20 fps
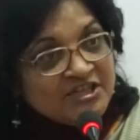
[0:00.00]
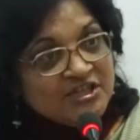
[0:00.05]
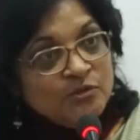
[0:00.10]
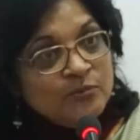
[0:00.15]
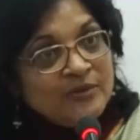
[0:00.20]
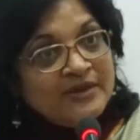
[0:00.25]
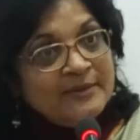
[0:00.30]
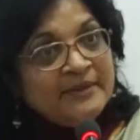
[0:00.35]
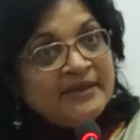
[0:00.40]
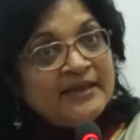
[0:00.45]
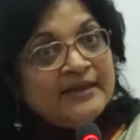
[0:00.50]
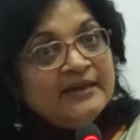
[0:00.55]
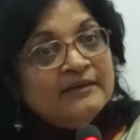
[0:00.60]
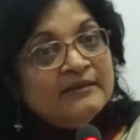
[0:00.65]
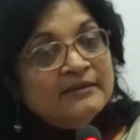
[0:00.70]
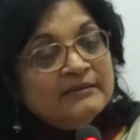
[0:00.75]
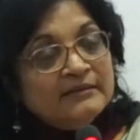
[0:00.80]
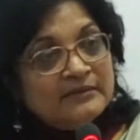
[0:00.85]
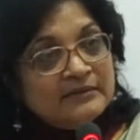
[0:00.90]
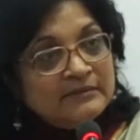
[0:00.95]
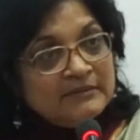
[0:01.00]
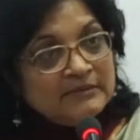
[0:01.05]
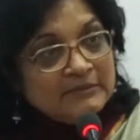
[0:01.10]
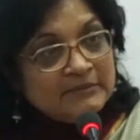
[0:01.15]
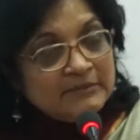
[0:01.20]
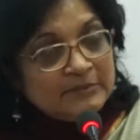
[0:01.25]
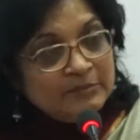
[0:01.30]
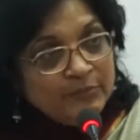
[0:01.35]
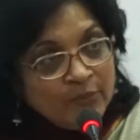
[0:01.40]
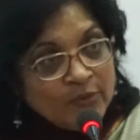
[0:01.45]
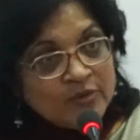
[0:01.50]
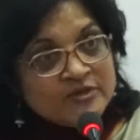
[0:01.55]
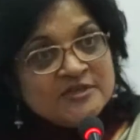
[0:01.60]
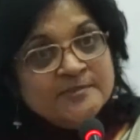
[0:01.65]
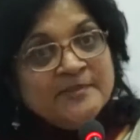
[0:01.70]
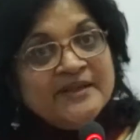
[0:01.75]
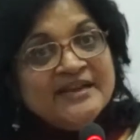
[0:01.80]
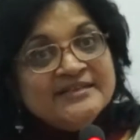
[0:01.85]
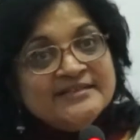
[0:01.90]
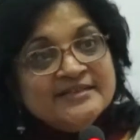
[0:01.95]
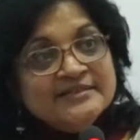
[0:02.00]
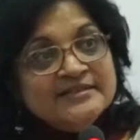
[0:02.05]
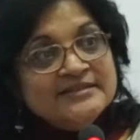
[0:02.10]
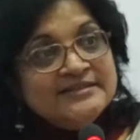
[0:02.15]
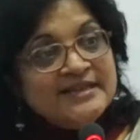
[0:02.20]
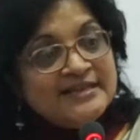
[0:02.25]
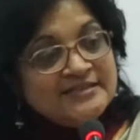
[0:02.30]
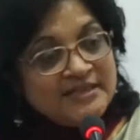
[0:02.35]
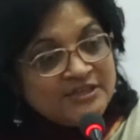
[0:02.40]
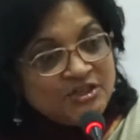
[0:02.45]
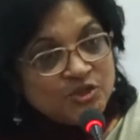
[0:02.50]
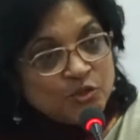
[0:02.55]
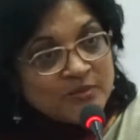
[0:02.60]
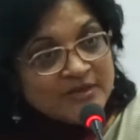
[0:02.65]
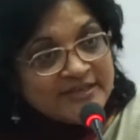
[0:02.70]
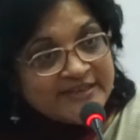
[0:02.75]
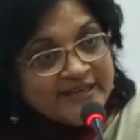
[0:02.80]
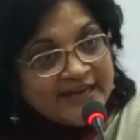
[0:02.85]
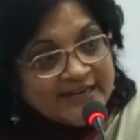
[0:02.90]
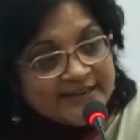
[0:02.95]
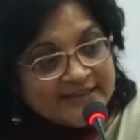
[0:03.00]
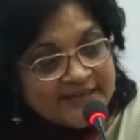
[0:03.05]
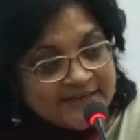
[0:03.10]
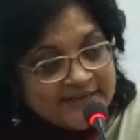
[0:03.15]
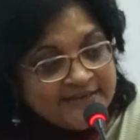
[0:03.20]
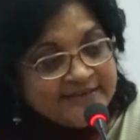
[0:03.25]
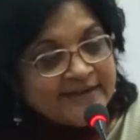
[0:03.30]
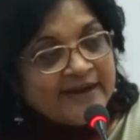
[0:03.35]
reservation will be post-based in the sense that you will